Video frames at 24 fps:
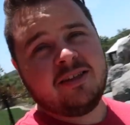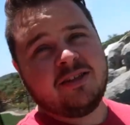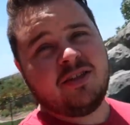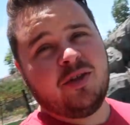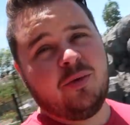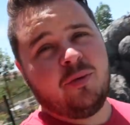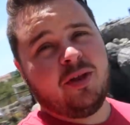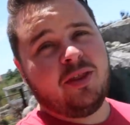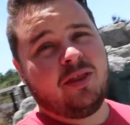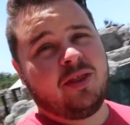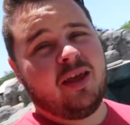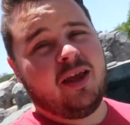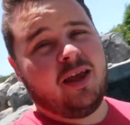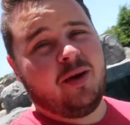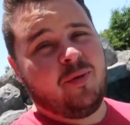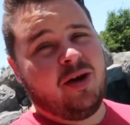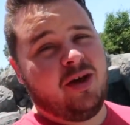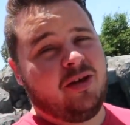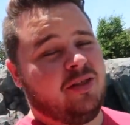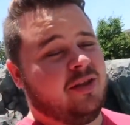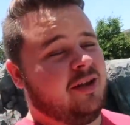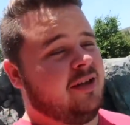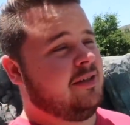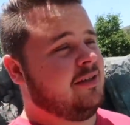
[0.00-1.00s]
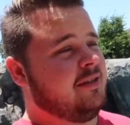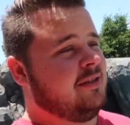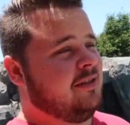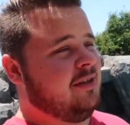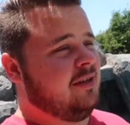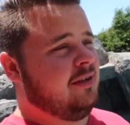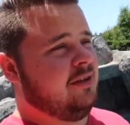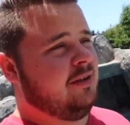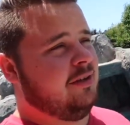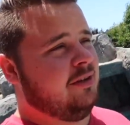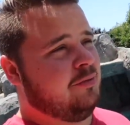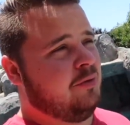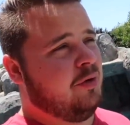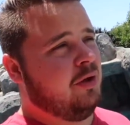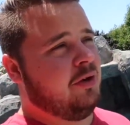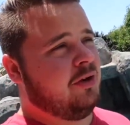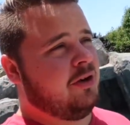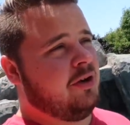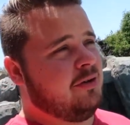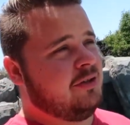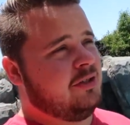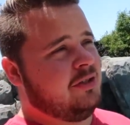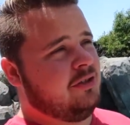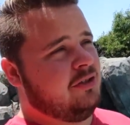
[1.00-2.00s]
the one thing about this
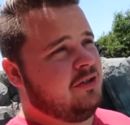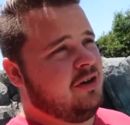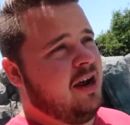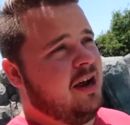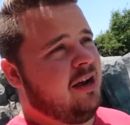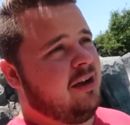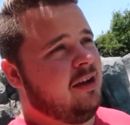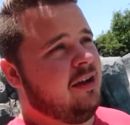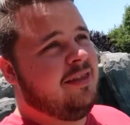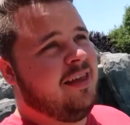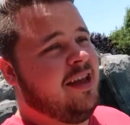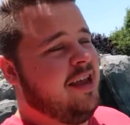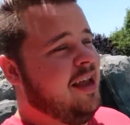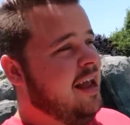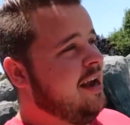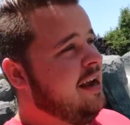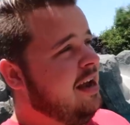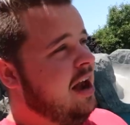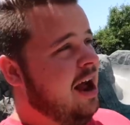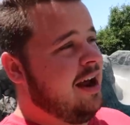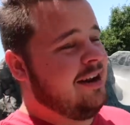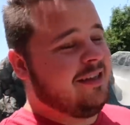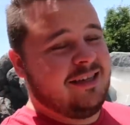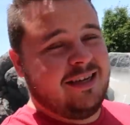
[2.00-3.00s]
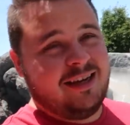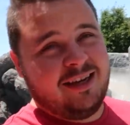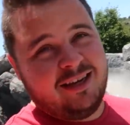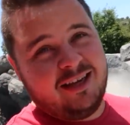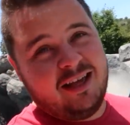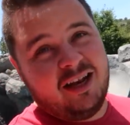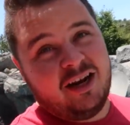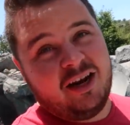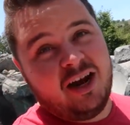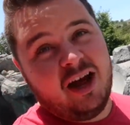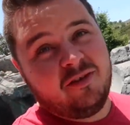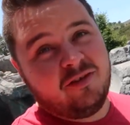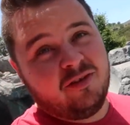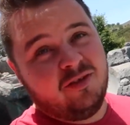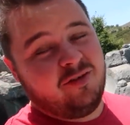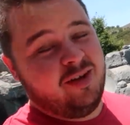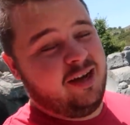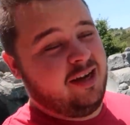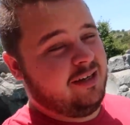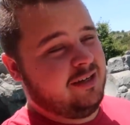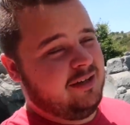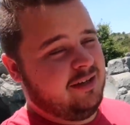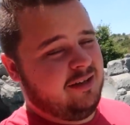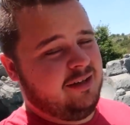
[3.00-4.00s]
roller coaster track. They cannot get enough of
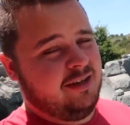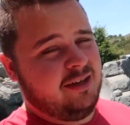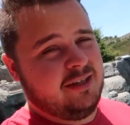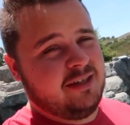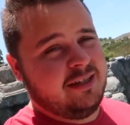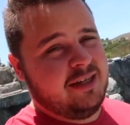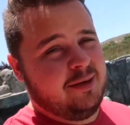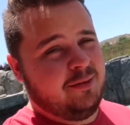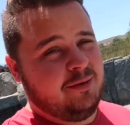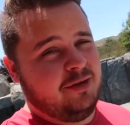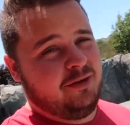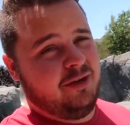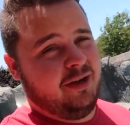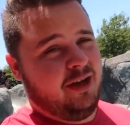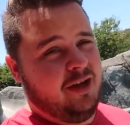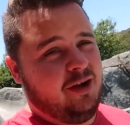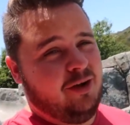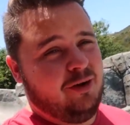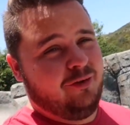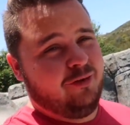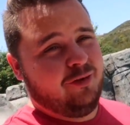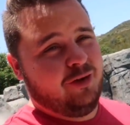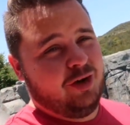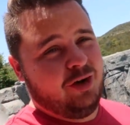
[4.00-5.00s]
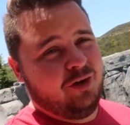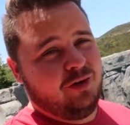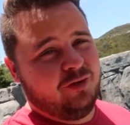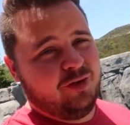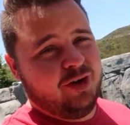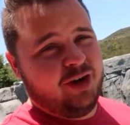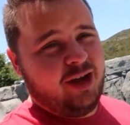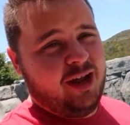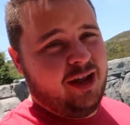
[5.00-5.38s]
it. They just keep doing it over and over